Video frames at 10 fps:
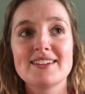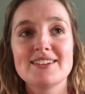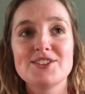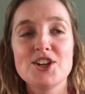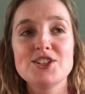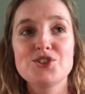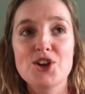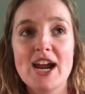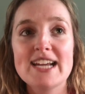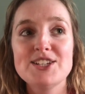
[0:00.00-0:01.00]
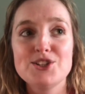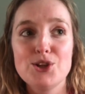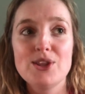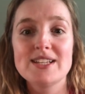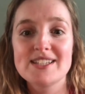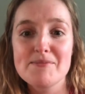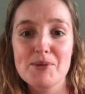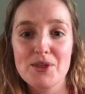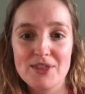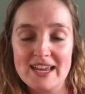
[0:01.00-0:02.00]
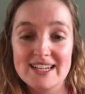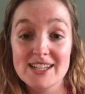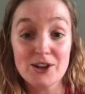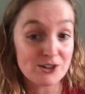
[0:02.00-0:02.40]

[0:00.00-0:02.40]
Just trying to do these simple things in your